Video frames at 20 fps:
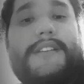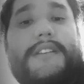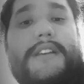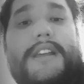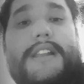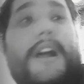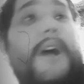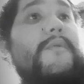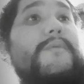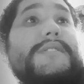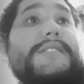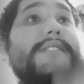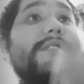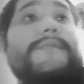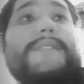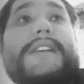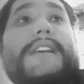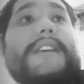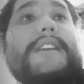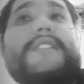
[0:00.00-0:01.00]
And I wasn't
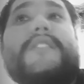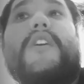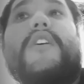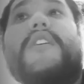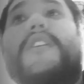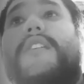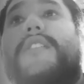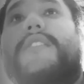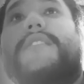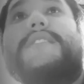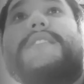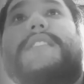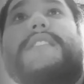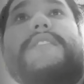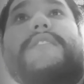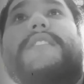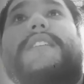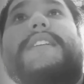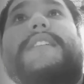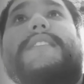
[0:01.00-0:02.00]
even hitting hard
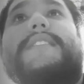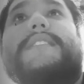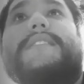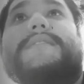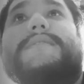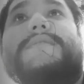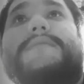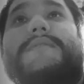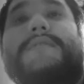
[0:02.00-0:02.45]
or anything.